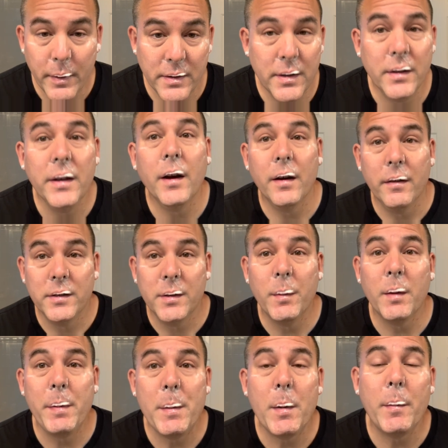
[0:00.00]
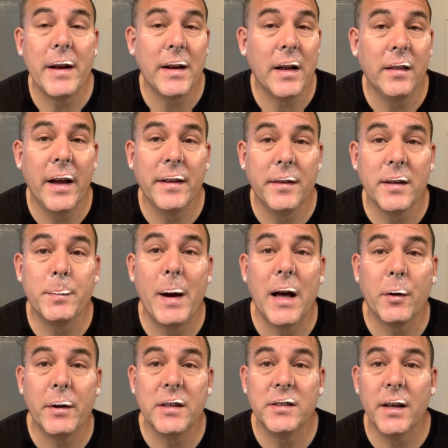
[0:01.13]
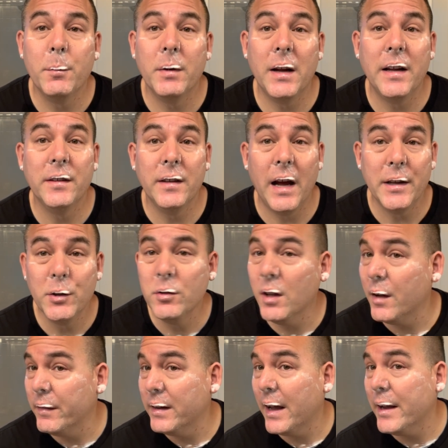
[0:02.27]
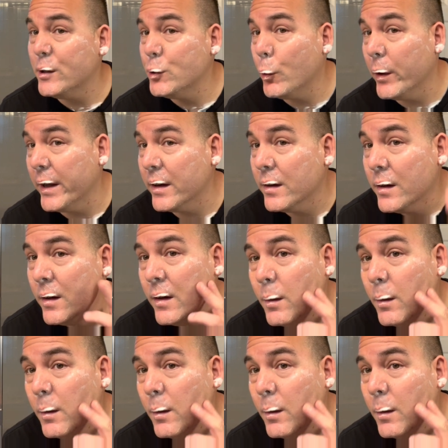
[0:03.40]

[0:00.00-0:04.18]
you know, some other people might not like this powdery scent, but I do love it. I enjoy it.